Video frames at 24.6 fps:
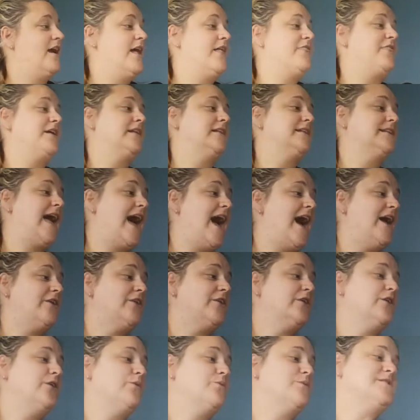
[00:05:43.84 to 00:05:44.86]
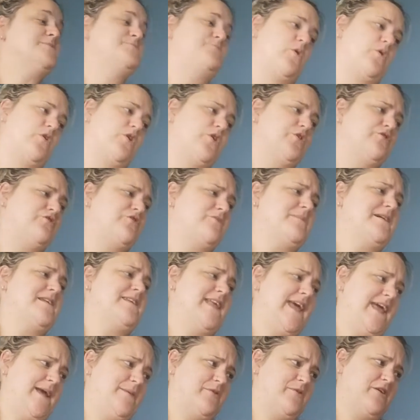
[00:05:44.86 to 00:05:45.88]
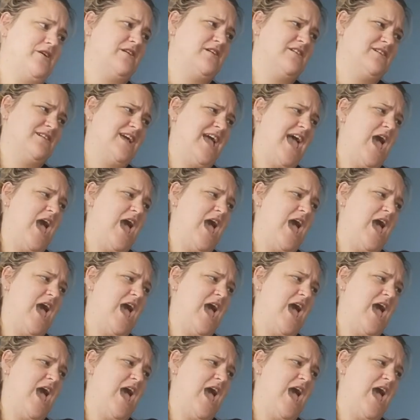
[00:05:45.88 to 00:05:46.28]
The ladder was borrowed from a neighbor